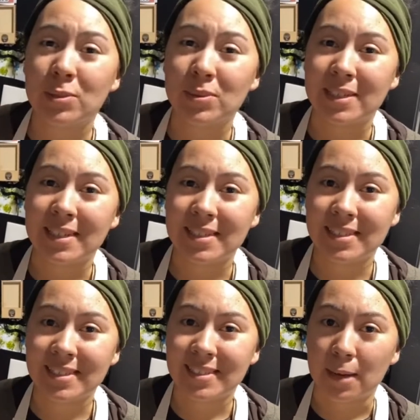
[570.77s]
was
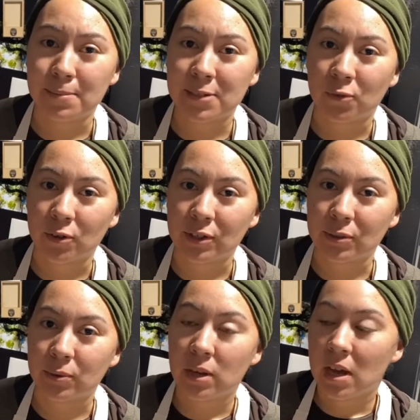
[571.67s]
easy steps for
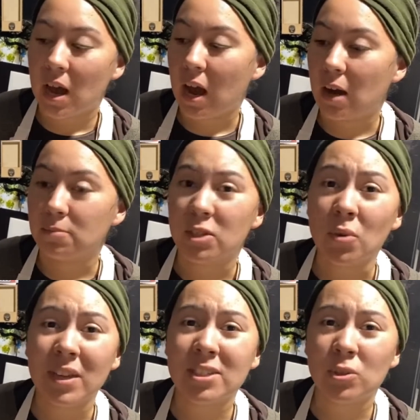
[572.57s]
you.
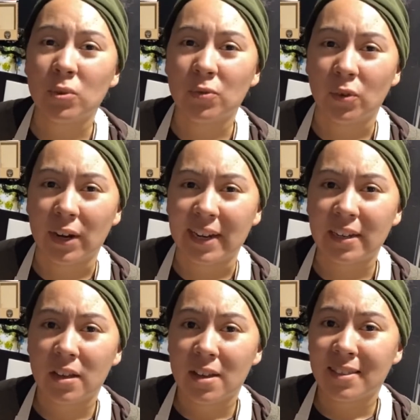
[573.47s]
Don't get too afraid.
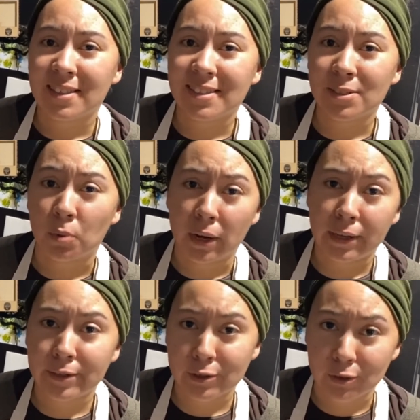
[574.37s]
This is way
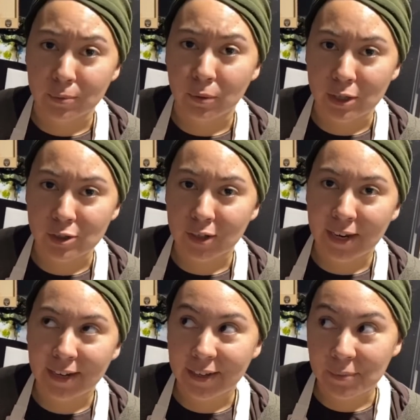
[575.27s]
easier than pressure
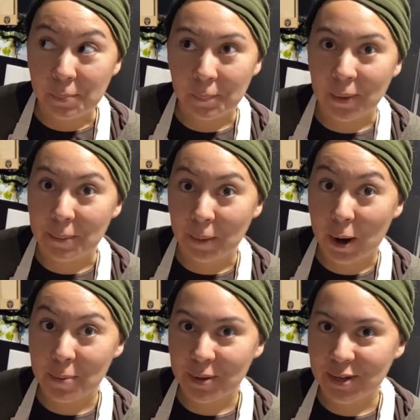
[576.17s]
canning, in my
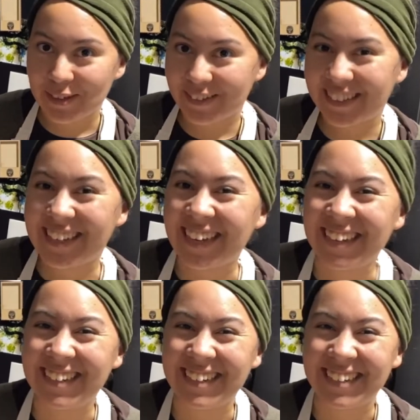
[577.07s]
opinion.
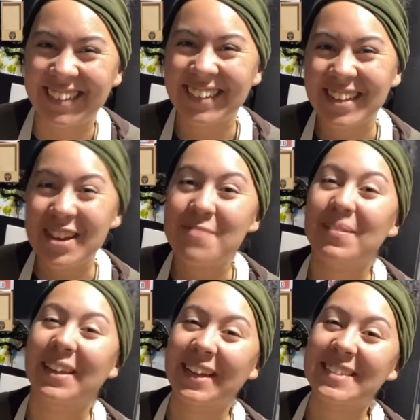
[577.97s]

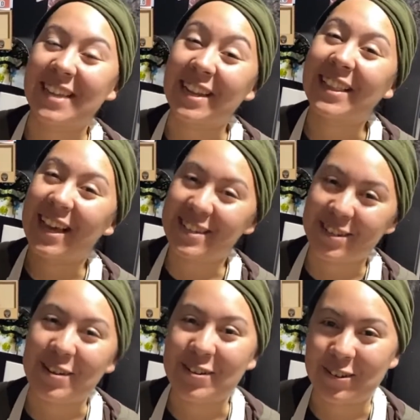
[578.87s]
But like I said, it lasts
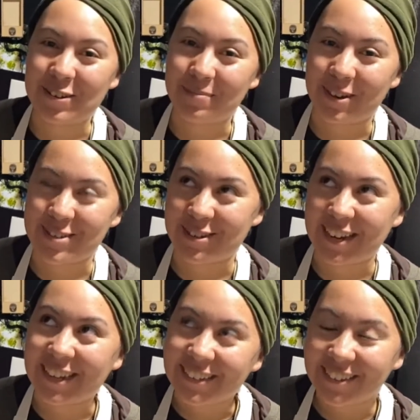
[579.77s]
longer in the pressure
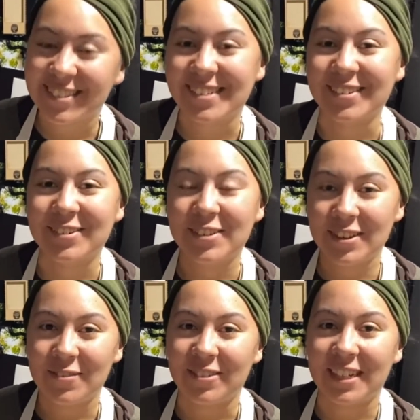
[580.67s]
canner, so
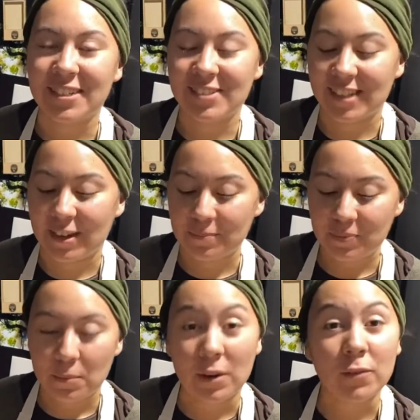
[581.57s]
what can you say?
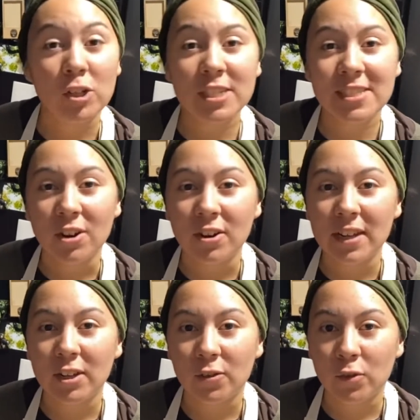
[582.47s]
But if you're just
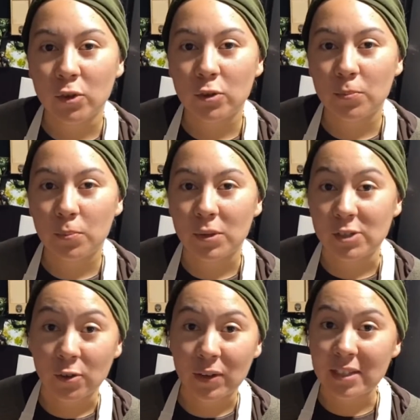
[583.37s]
starting your food
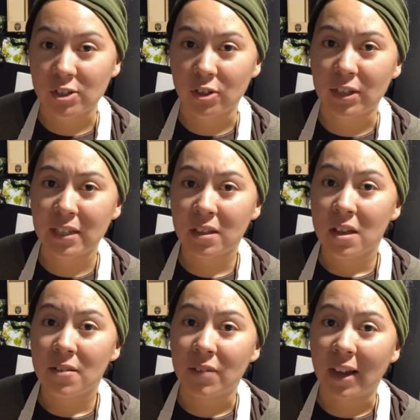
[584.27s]
preserving journey,
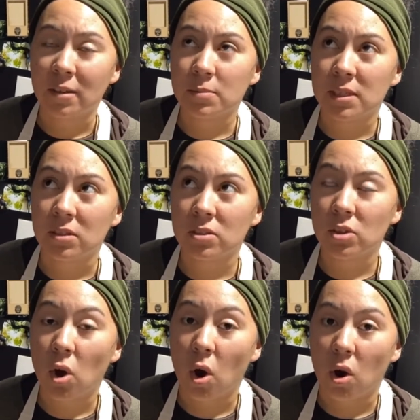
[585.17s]
vacuum sealers
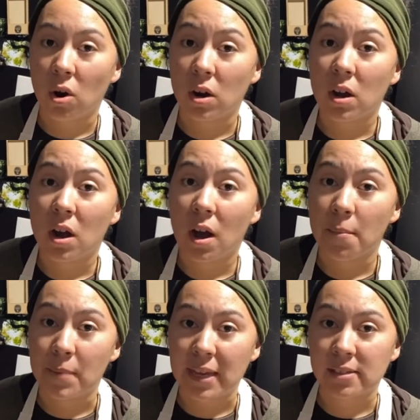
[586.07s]
are
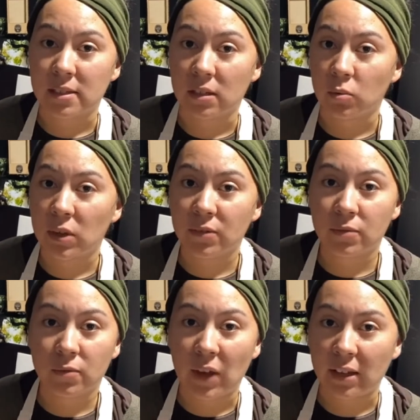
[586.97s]
amazing. We've
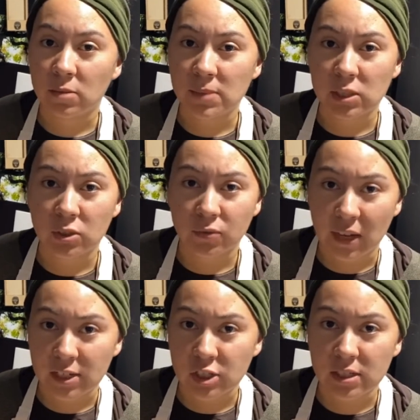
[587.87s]
vacuum sealed
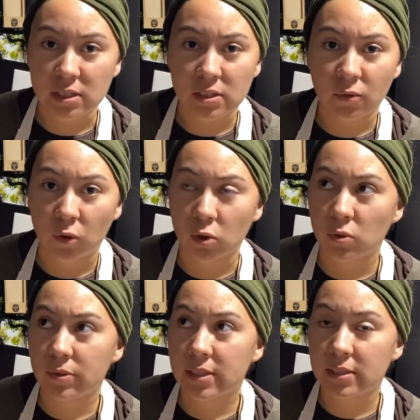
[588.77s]
veggies,
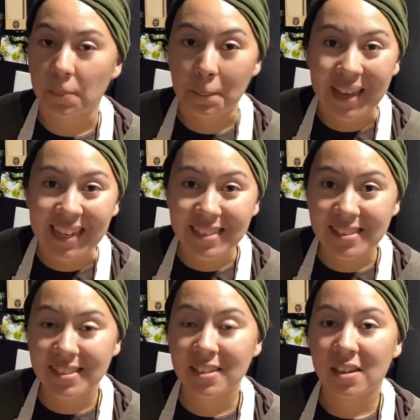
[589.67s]
fruits, meats.